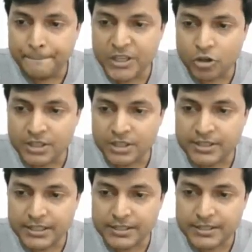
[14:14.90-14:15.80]

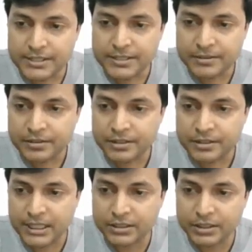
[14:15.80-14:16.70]
meiosis.
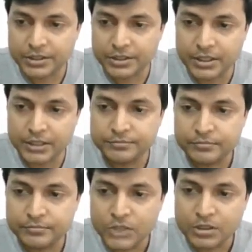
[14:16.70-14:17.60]
Yaad
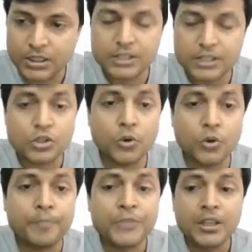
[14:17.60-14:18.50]
rakhiyega, there
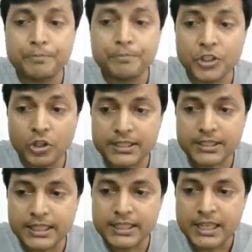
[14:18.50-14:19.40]
is no
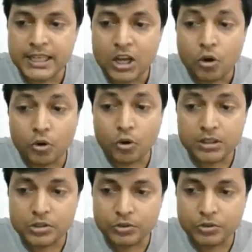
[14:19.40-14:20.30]
meiosis.
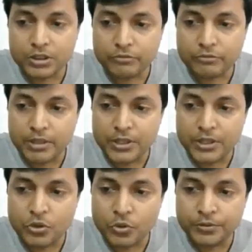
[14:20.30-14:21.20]
Also, there will
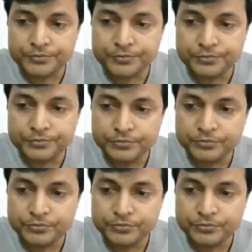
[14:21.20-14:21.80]
be no